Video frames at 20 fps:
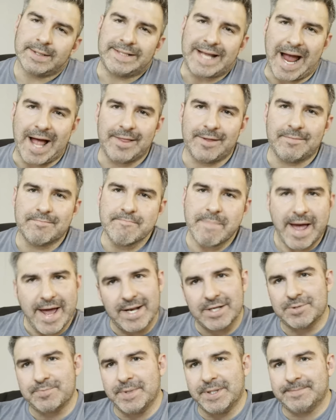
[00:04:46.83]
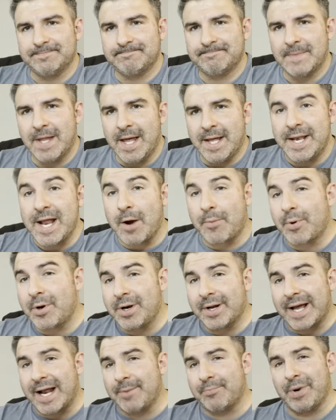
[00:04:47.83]
talent management. Now we're
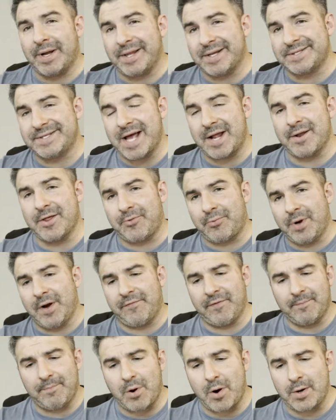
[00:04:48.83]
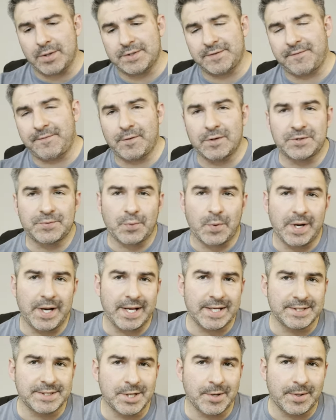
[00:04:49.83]
going to kind of break this down in three different parts. First one
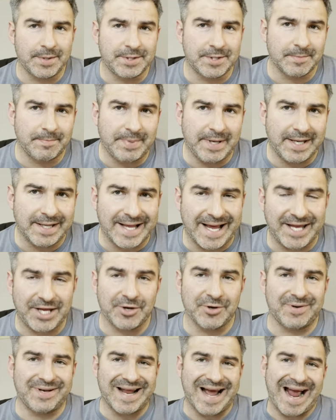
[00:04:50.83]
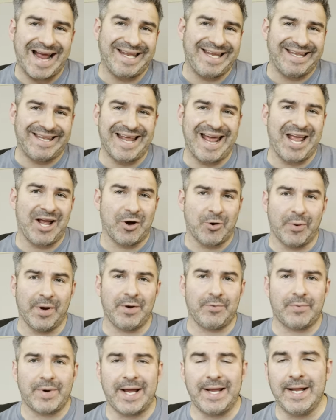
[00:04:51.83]
is going to be like your 90 day
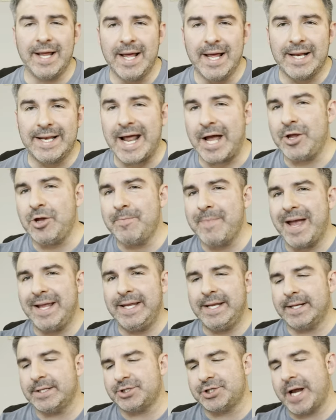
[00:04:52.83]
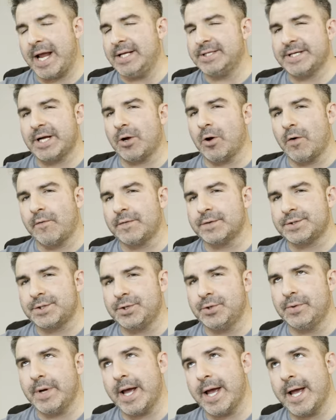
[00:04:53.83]
quit rate. Now you may need to change that over
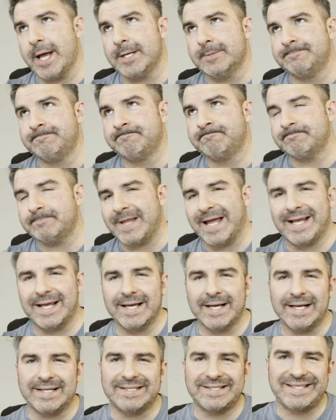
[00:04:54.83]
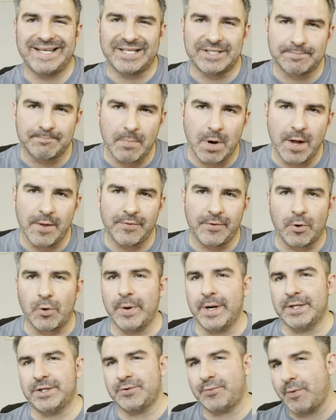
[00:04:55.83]
to a like a, a, six month
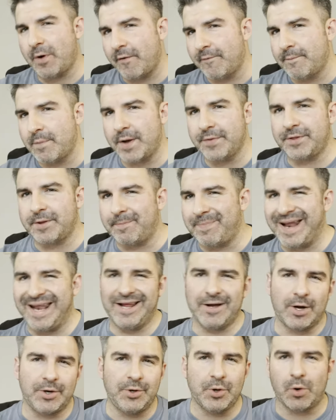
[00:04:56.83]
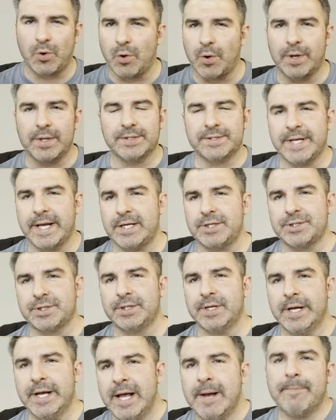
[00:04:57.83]
or a 12 month depending on your
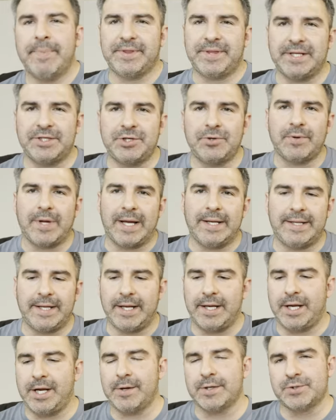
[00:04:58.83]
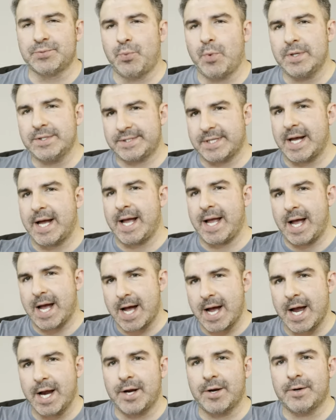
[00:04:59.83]
organization. But the general idea here is once I
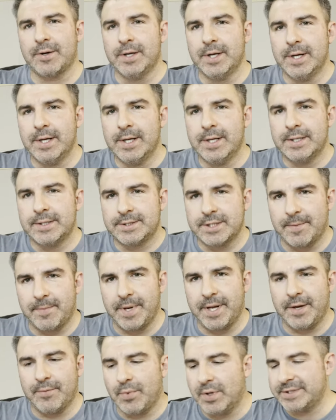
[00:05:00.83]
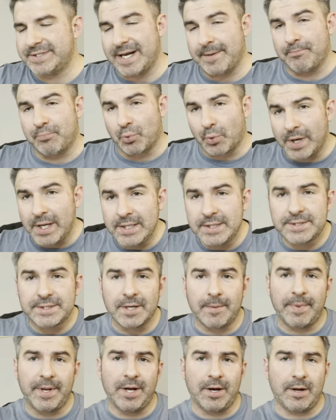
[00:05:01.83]
hire somebody, once I bring
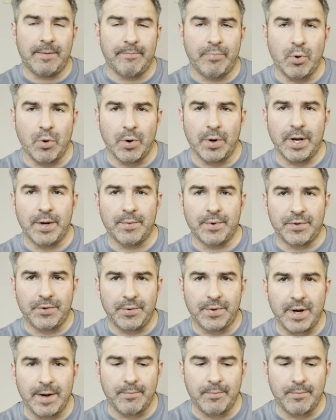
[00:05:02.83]
somebody on board and we're through the